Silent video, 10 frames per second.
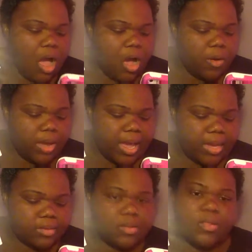Okay,
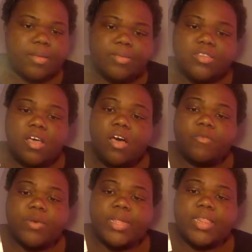so let me start off
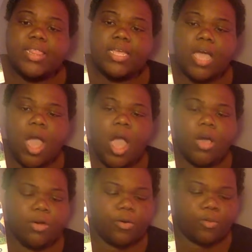with the
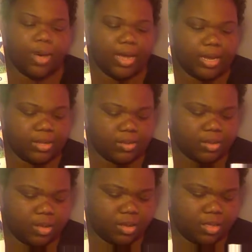great
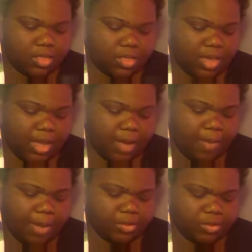thing
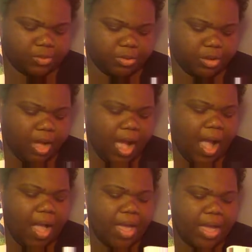about this book.
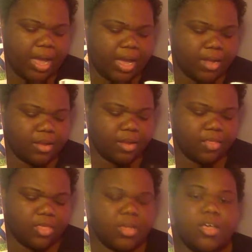And
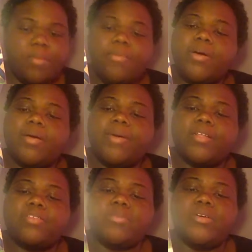the good point about
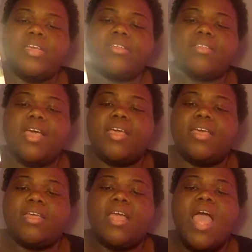this book is that
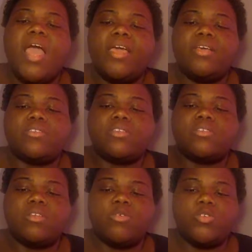it is
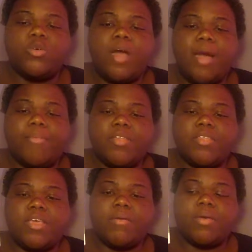social
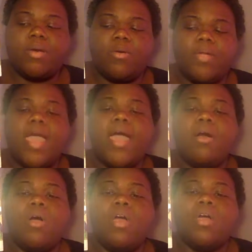commentary on how
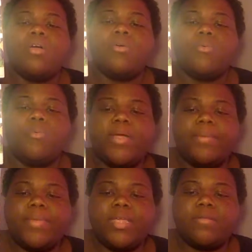
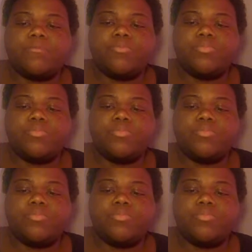women